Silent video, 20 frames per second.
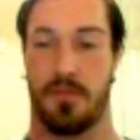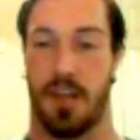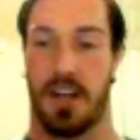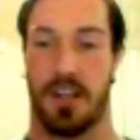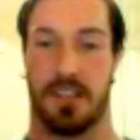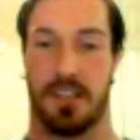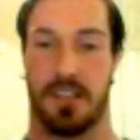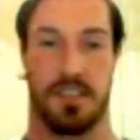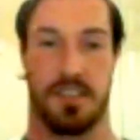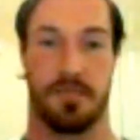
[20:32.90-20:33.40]

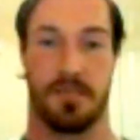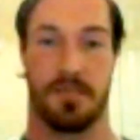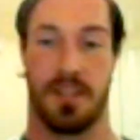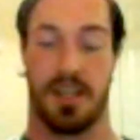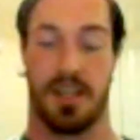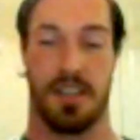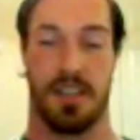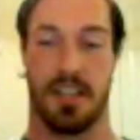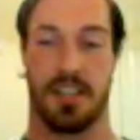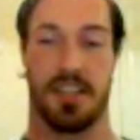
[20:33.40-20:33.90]
yeah, so
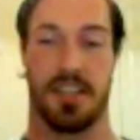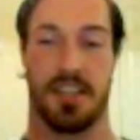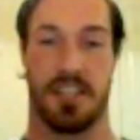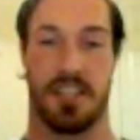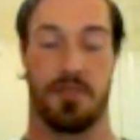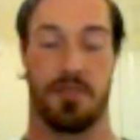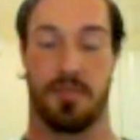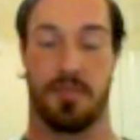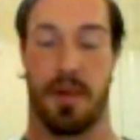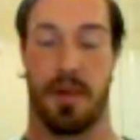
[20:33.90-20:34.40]
uh, not
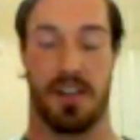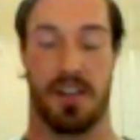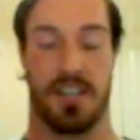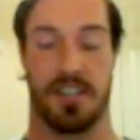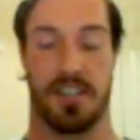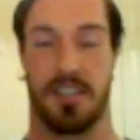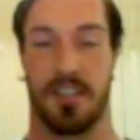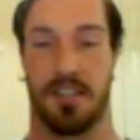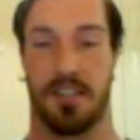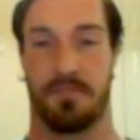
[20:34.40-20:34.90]
not too much
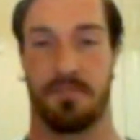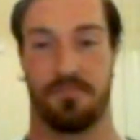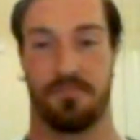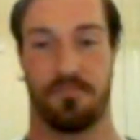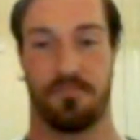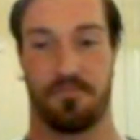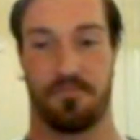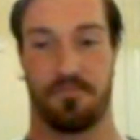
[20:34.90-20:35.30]
backlash now.